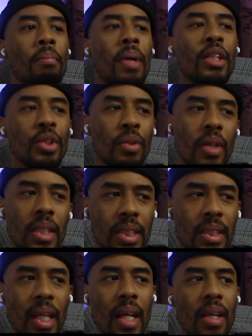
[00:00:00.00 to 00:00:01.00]
make sure you
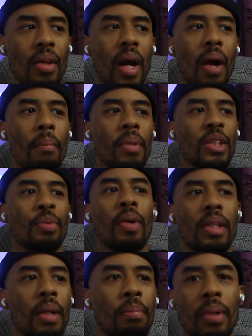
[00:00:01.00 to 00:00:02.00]
understand how much
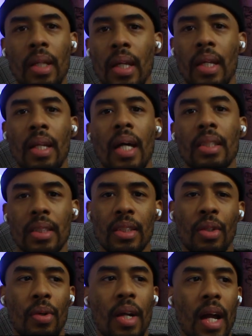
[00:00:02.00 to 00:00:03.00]
work they put in, not
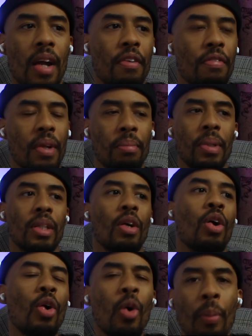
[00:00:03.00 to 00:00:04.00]
just the choreography, but the
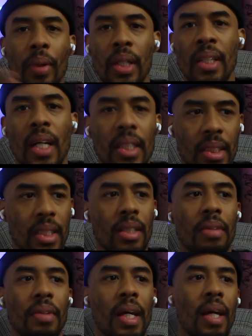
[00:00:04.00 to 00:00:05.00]
whole
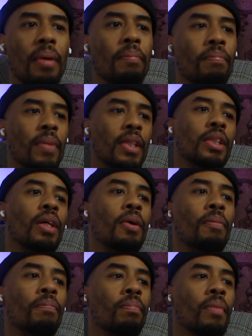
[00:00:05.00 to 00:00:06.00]
production of that.
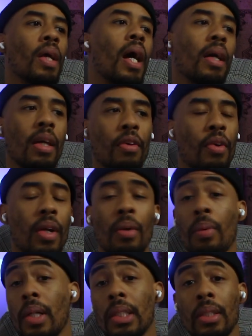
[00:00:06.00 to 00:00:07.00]
So I get
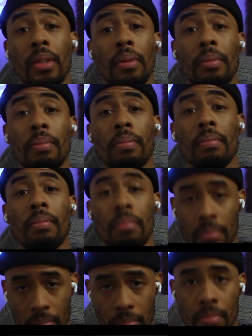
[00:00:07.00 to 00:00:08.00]
credit where it's due.
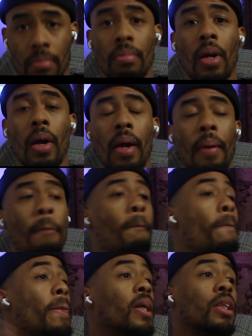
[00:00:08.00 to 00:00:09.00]
All right.
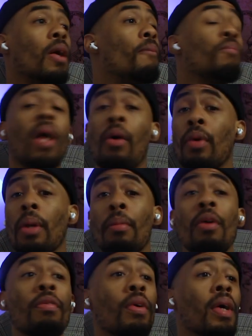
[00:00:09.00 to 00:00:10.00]
So I want to
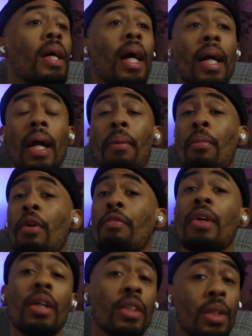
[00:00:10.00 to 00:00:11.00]
move on. I got more
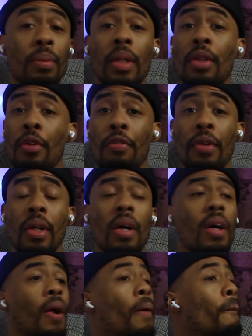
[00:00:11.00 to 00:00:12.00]
videos I want to do for
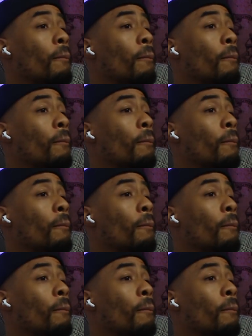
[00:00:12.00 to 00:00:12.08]
y'all